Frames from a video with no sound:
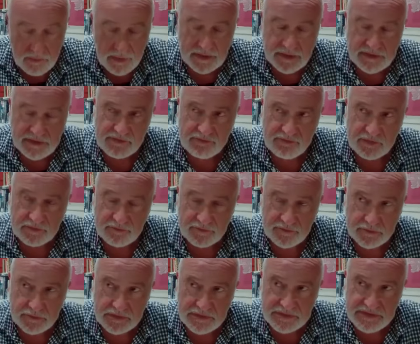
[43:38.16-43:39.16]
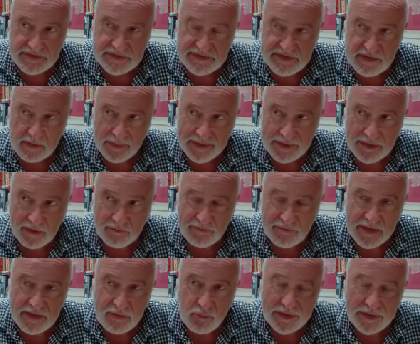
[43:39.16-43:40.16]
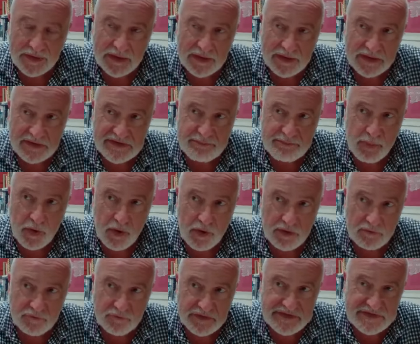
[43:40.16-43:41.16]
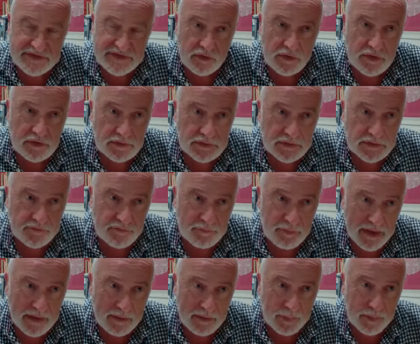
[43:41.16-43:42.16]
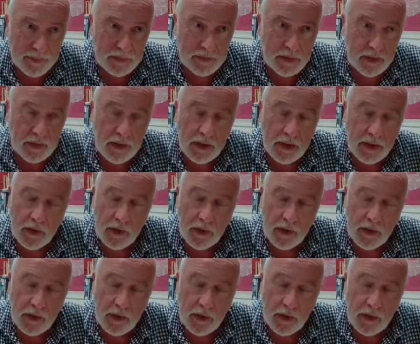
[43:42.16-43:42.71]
range of influences. I mean, I think when he is part of a circle of people